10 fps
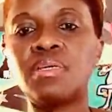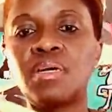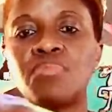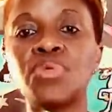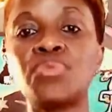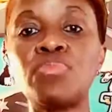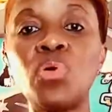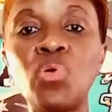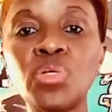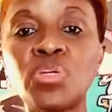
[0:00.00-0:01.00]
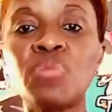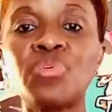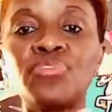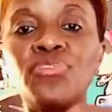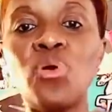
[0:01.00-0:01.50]
can put remote you can
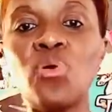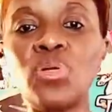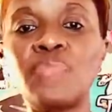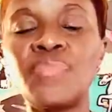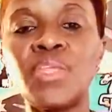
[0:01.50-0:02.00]
put phone